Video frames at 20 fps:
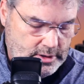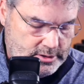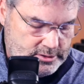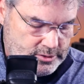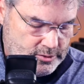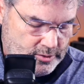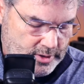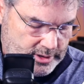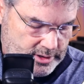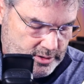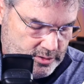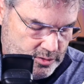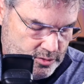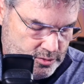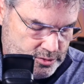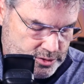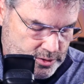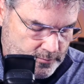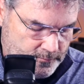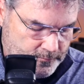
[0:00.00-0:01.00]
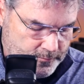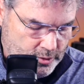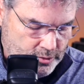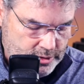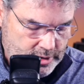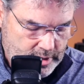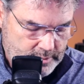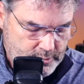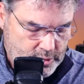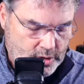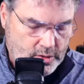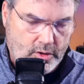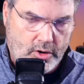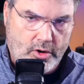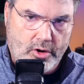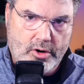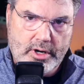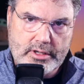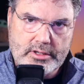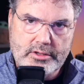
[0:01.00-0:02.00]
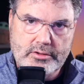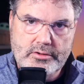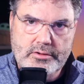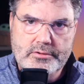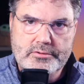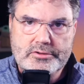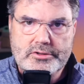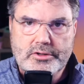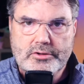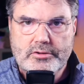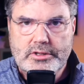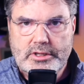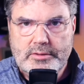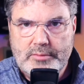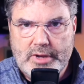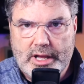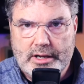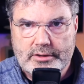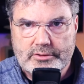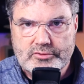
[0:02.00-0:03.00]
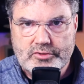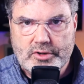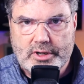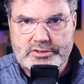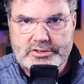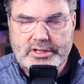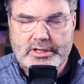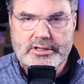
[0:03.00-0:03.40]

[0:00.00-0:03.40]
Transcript: So I can use her phone number, or I can use her email address,